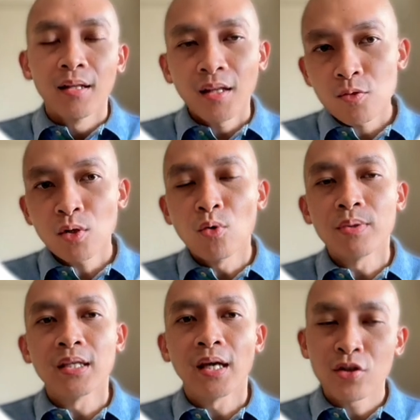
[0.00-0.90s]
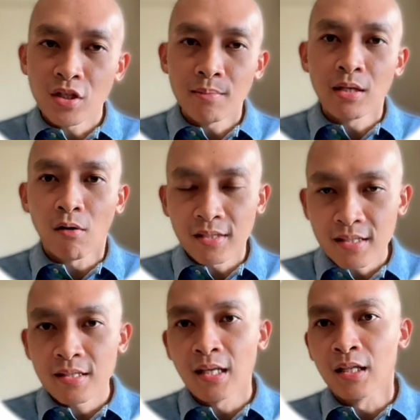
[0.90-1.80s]
Next one could be HDB or
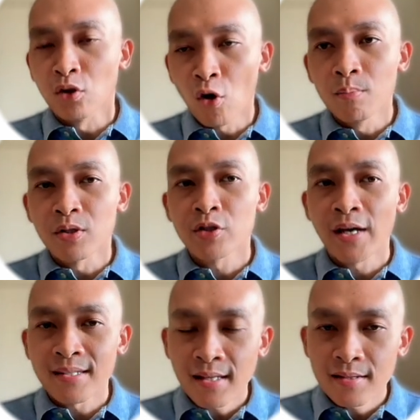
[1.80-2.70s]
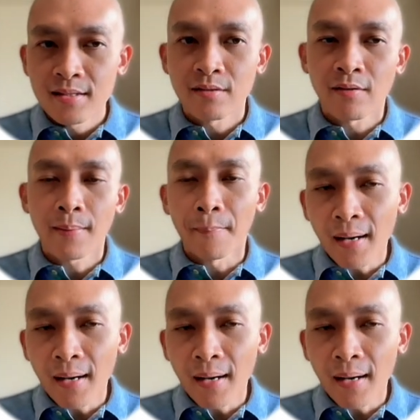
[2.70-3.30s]
EC in non-mature estates, right?